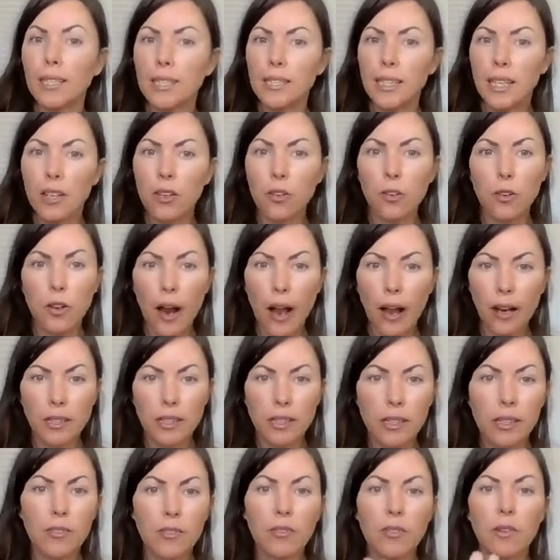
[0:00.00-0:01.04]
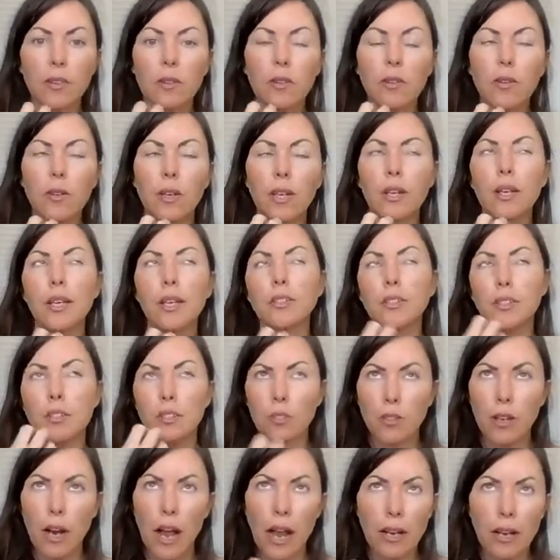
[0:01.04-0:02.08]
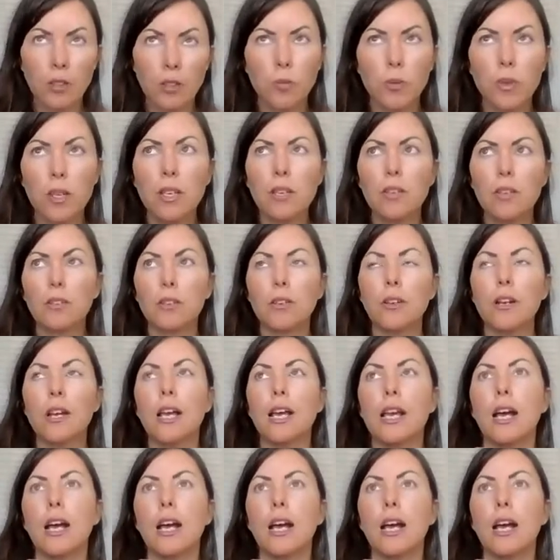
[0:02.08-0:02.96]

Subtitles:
to interact with, or,